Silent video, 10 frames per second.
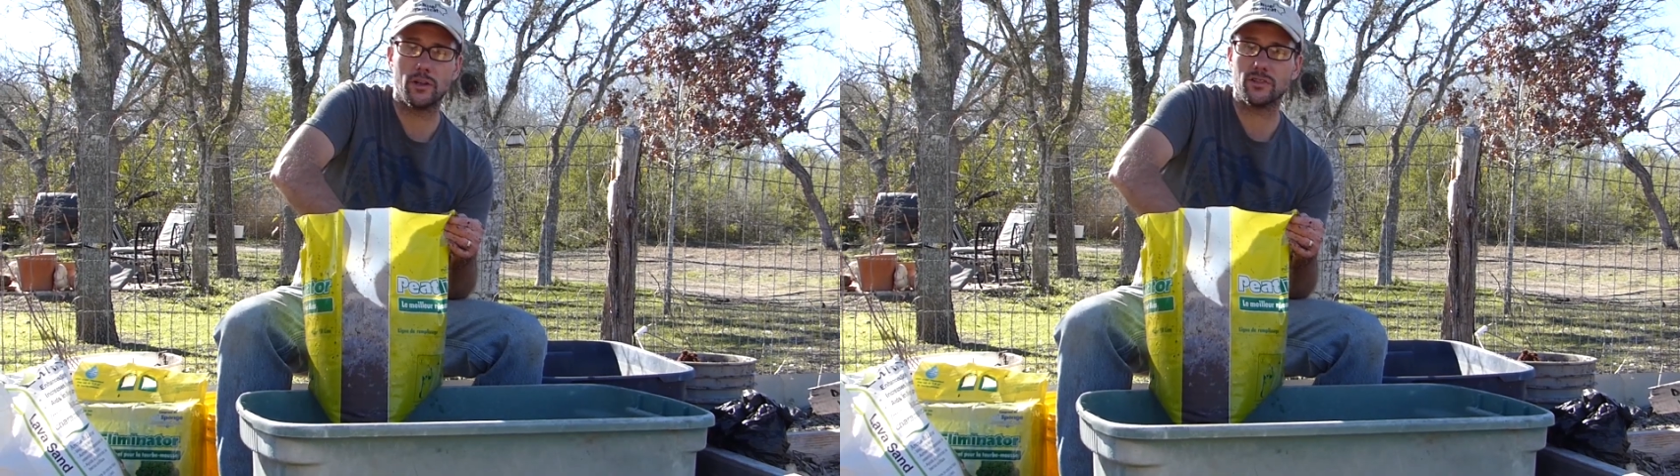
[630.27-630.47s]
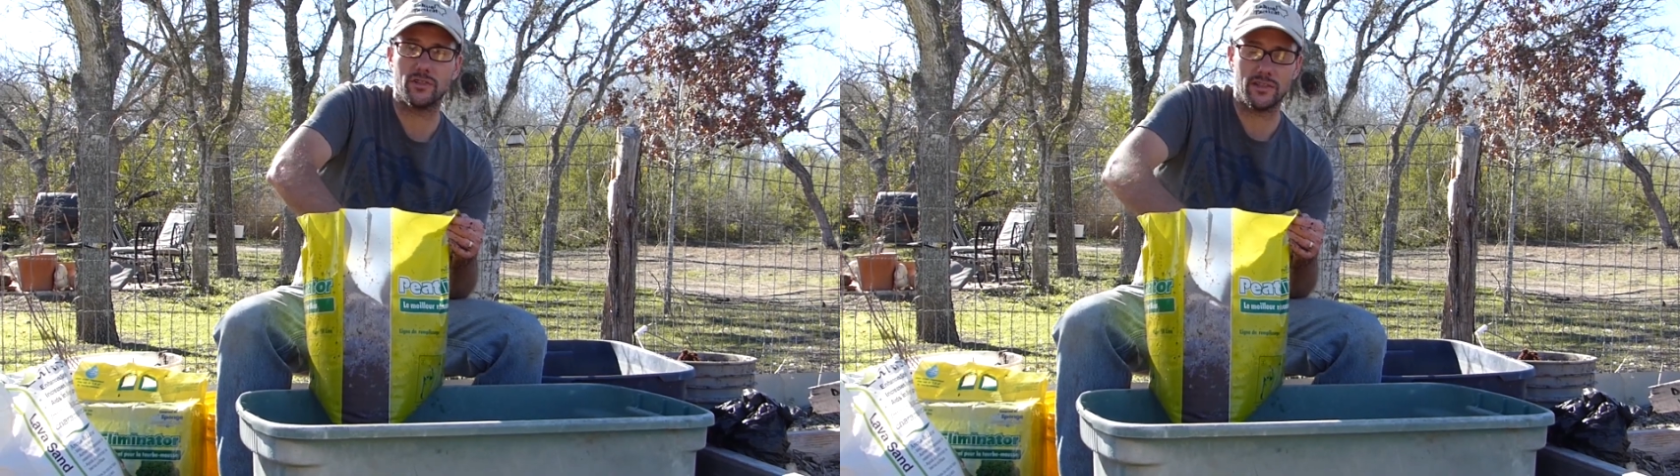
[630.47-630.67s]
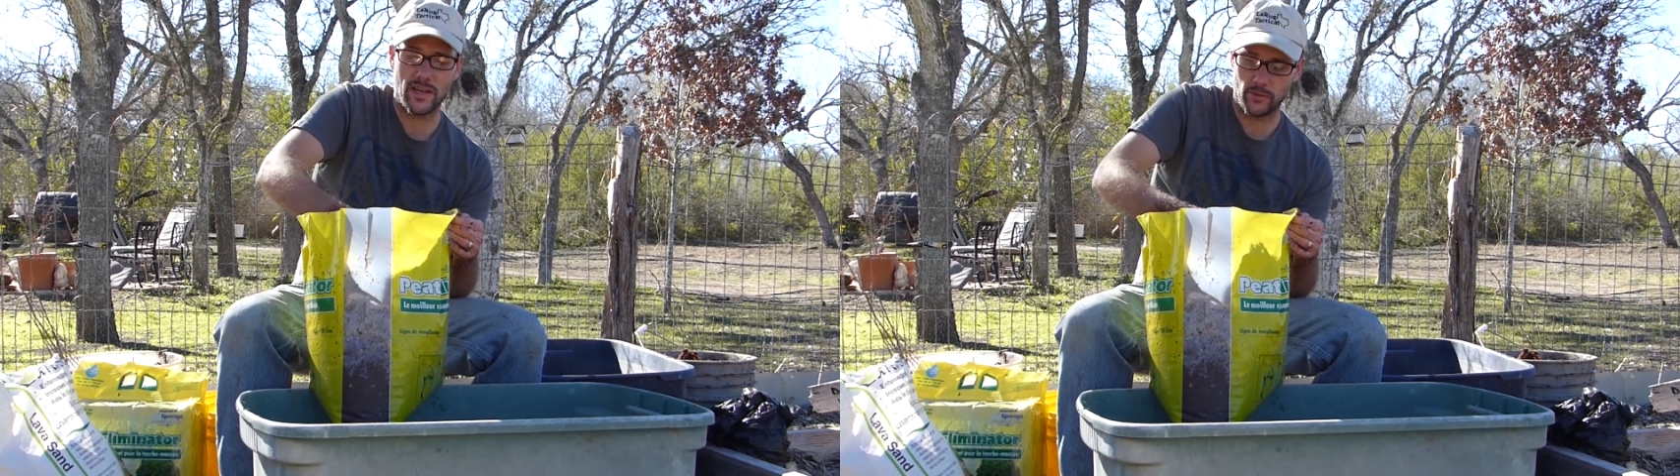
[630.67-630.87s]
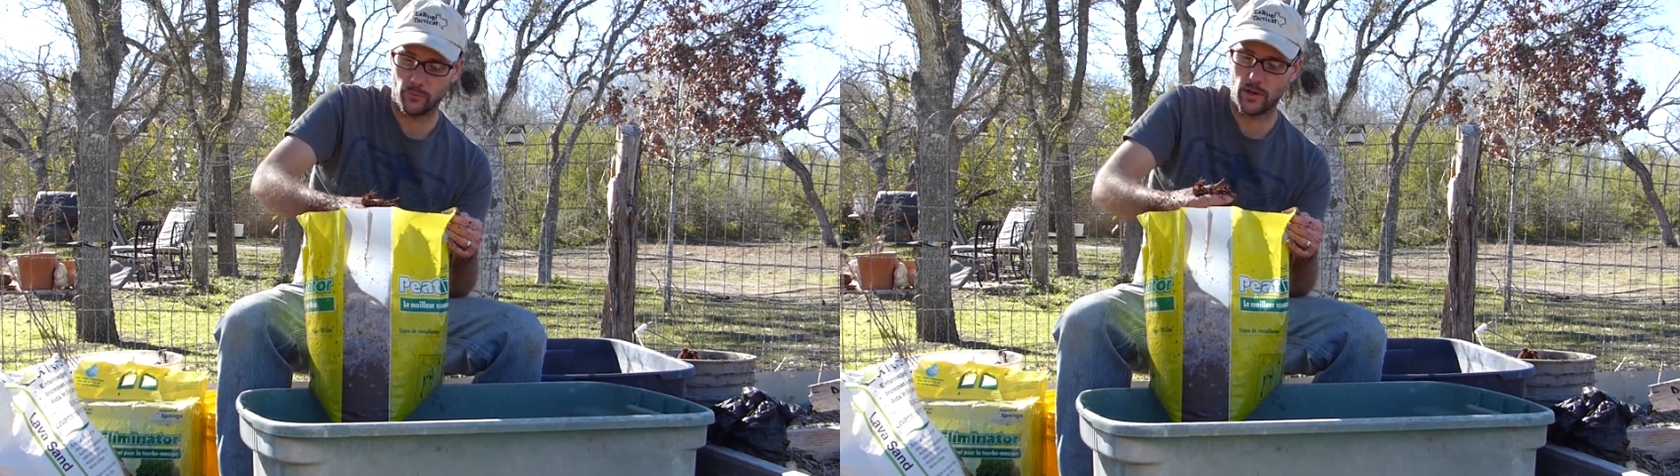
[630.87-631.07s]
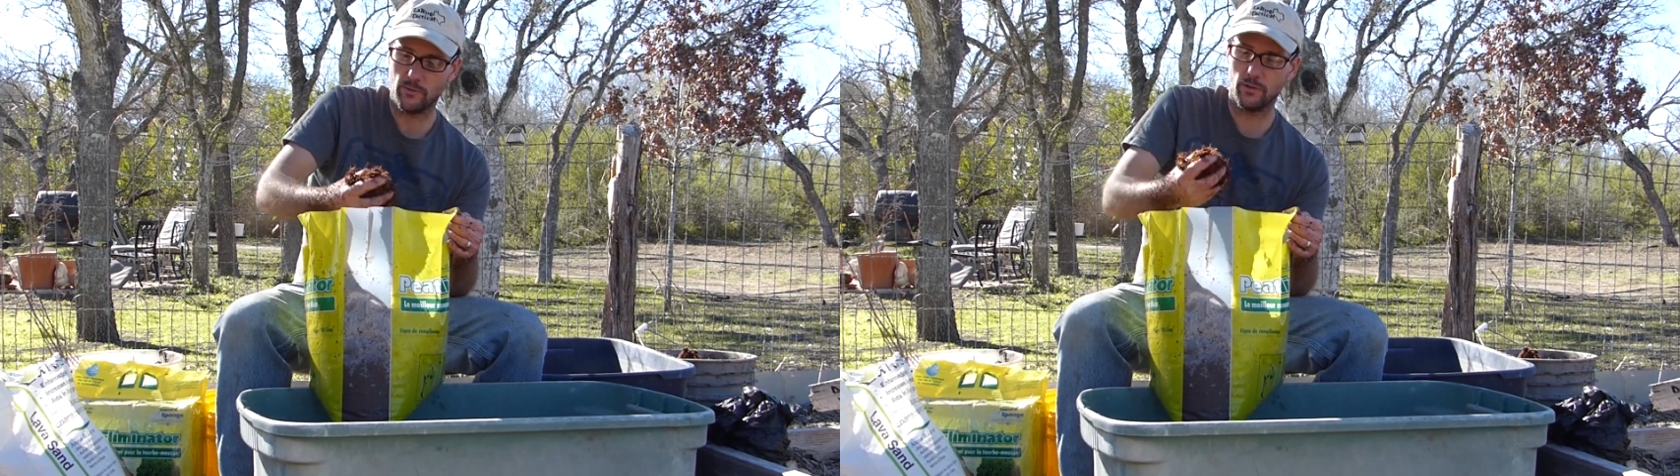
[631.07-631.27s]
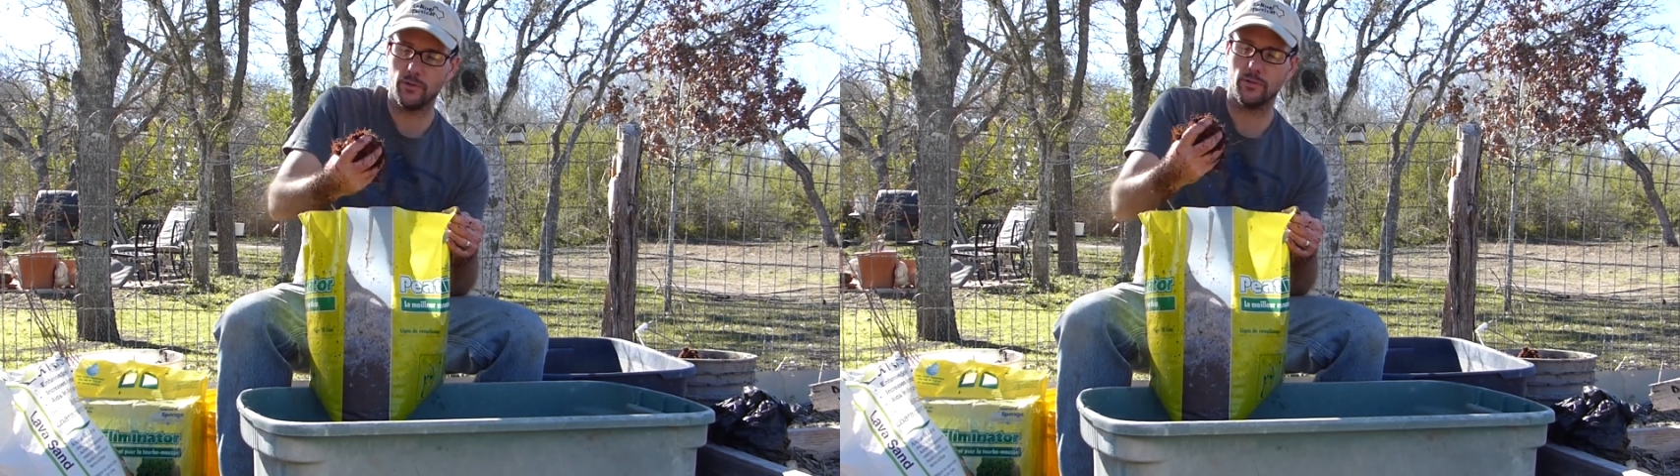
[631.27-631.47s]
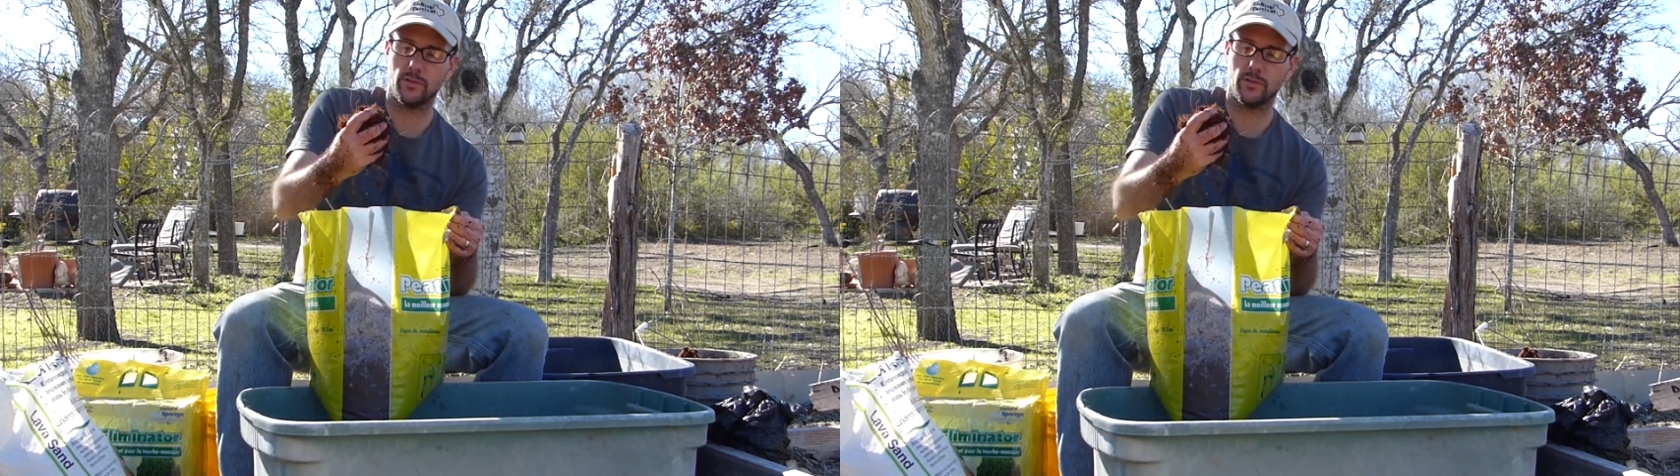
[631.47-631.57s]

or else it takes forever.